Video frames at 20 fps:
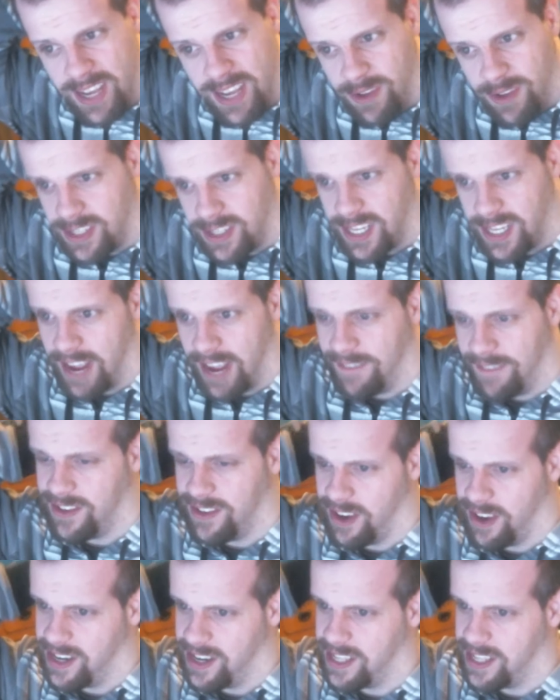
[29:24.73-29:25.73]
that I've done
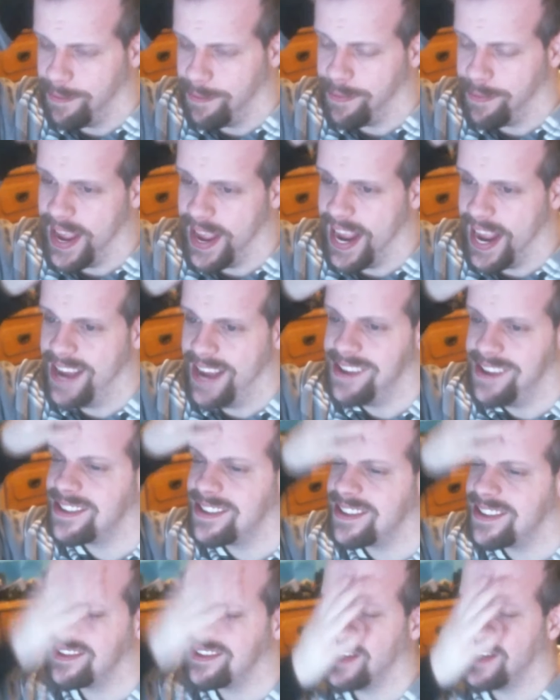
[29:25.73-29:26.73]
in the past.
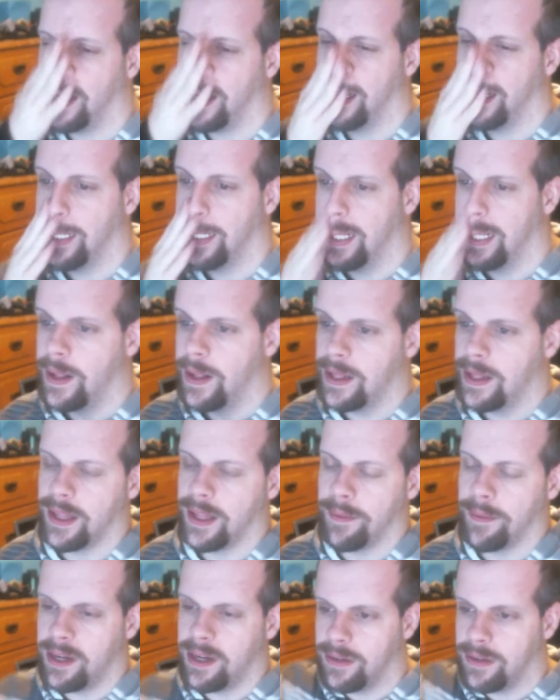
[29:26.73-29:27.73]
Let me
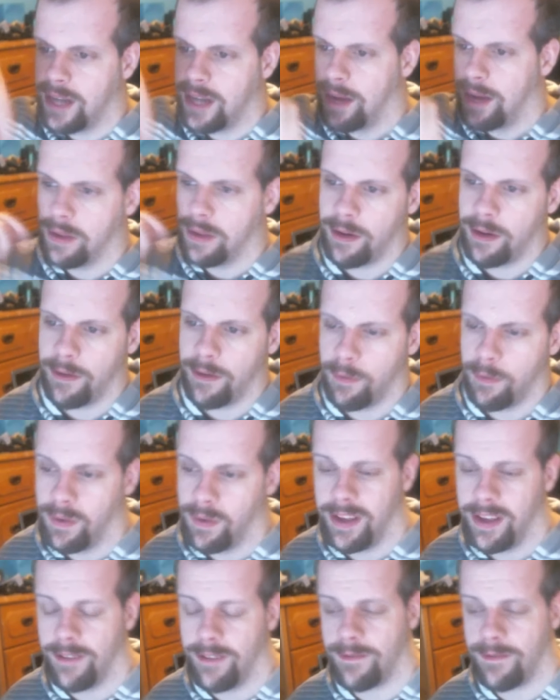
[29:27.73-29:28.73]
know down below
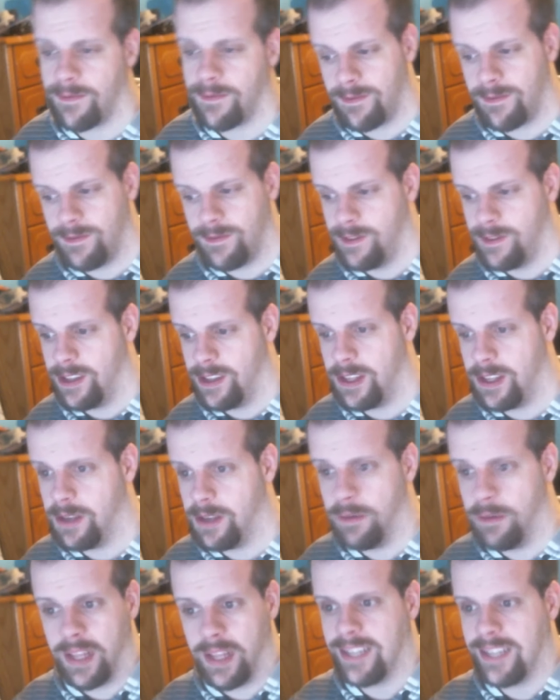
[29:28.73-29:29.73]
if you would
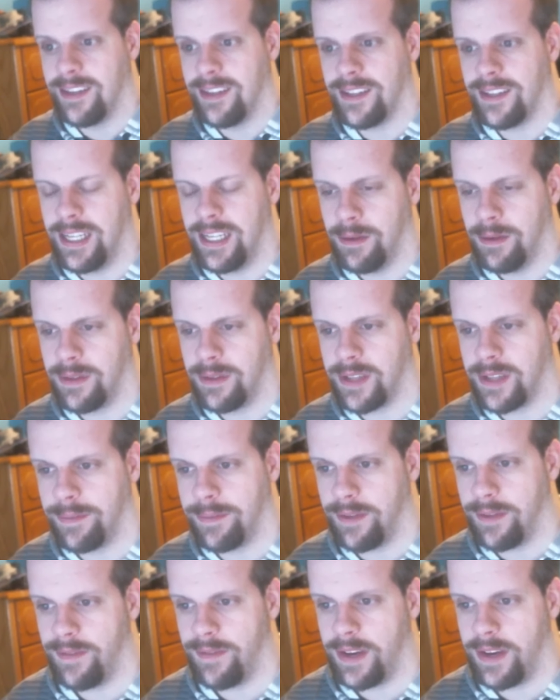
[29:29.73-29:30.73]
like to see those types of
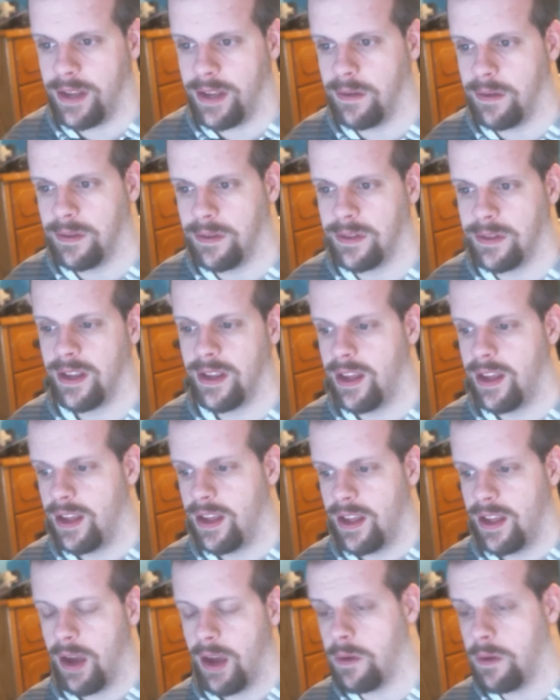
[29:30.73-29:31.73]
videos.
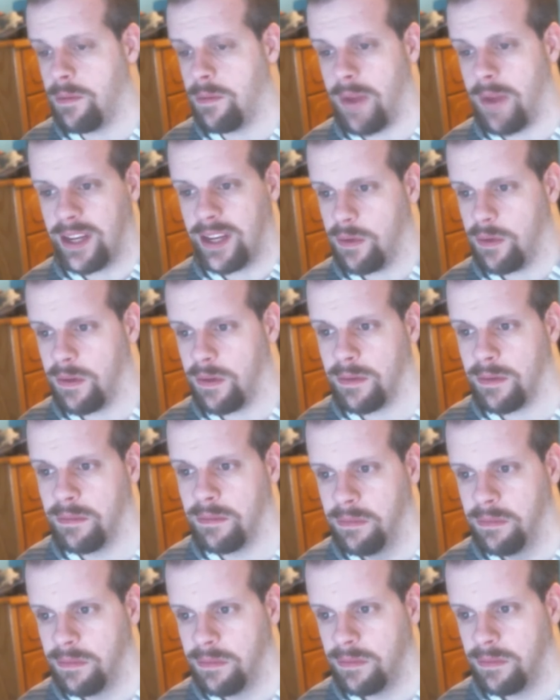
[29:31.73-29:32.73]
I wouldn't mind doing them.
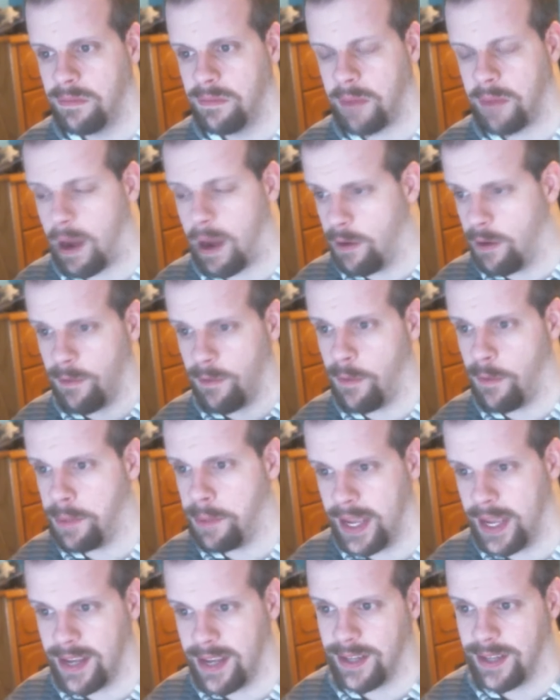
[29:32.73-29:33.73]
Power of
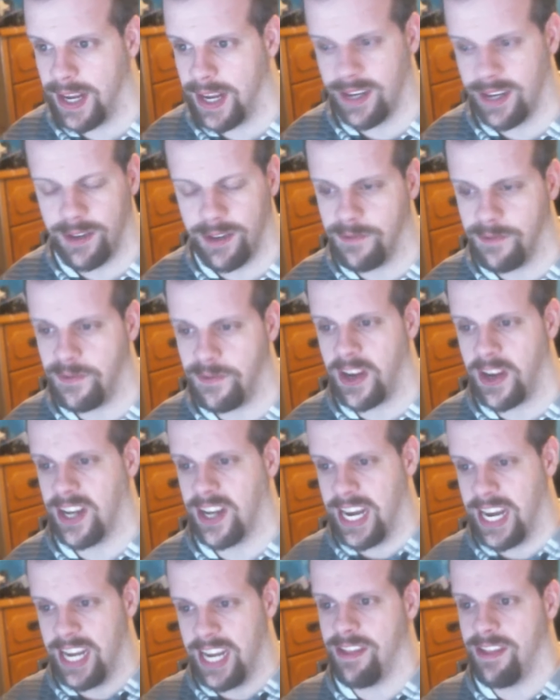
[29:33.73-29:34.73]
OBS, I could do fucking
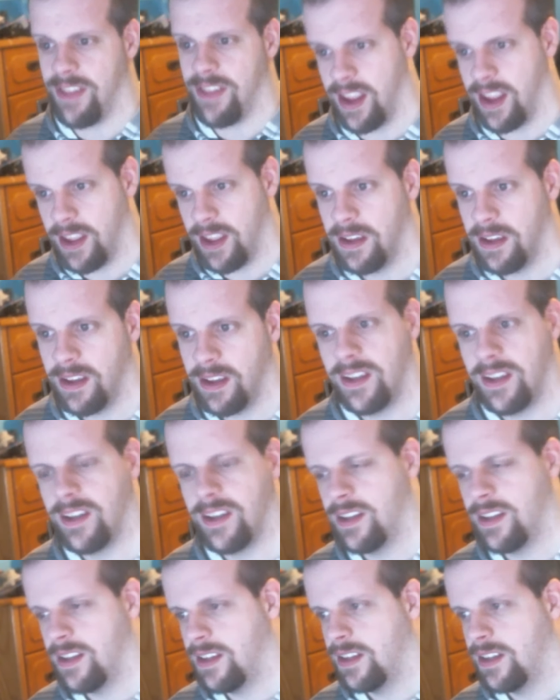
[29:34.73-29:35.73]
anything.
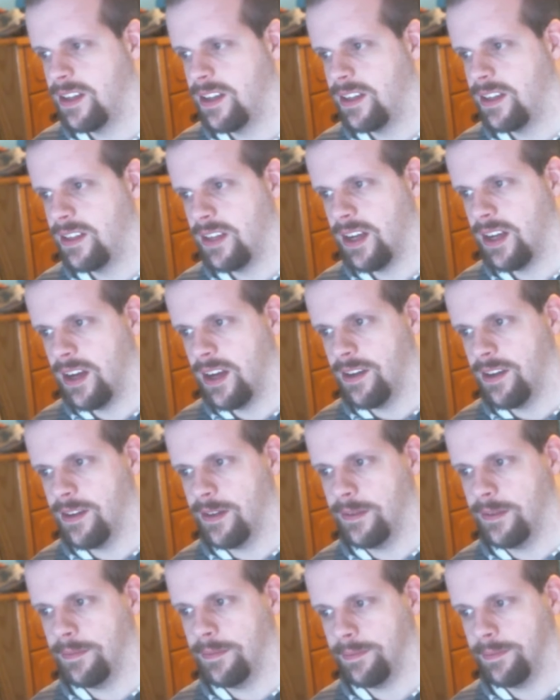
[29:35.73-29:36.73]

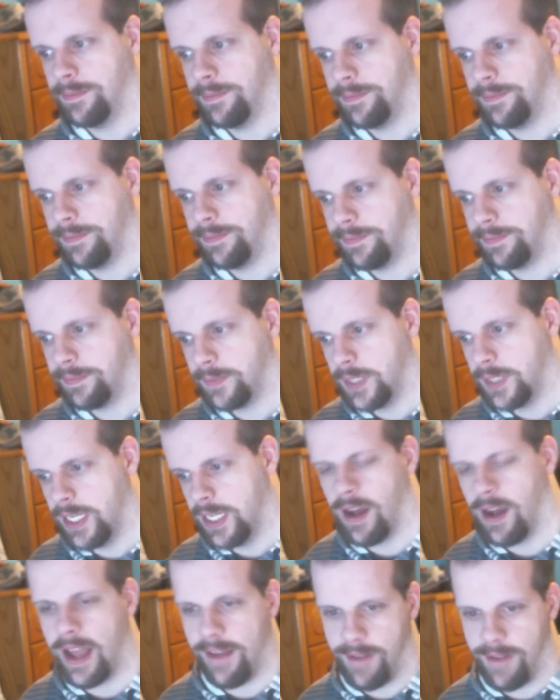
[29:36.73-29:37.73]
Um, and I'll
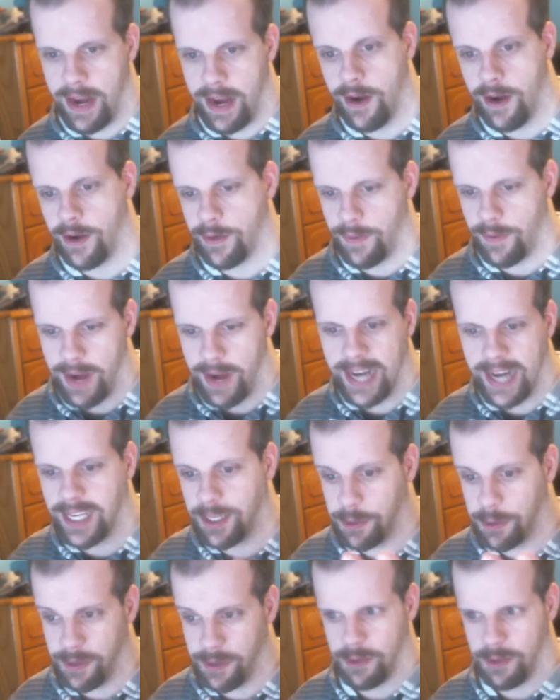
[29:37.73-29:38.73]
have Eric react to
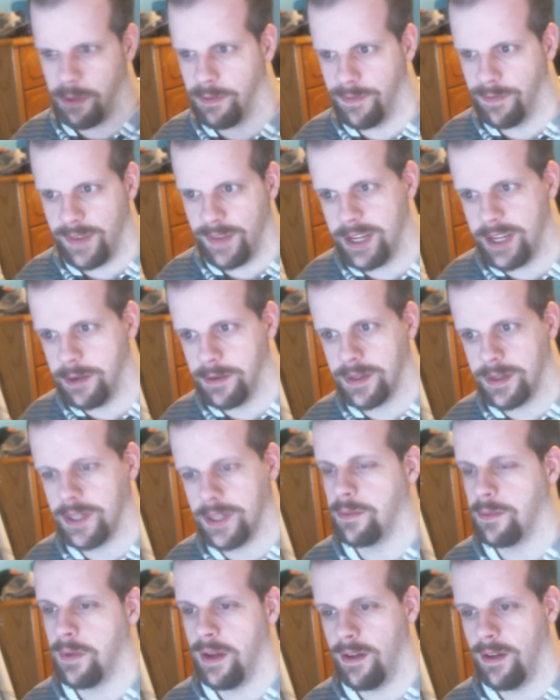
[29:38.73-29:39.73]
his old videos as
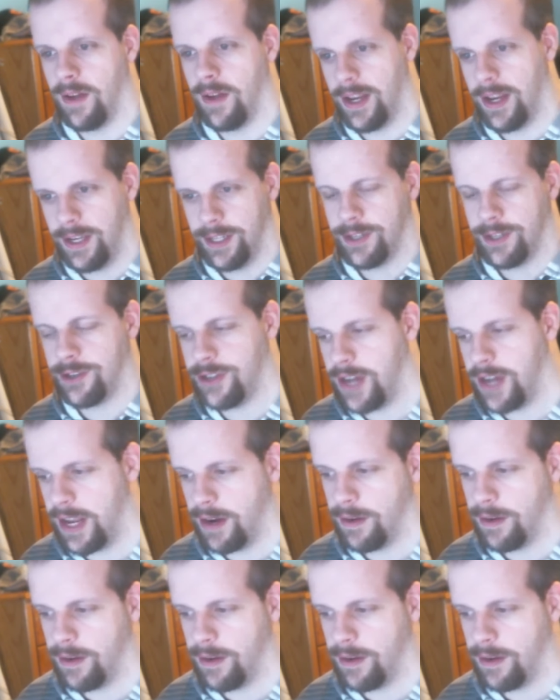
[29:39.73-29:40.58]
well on his channel.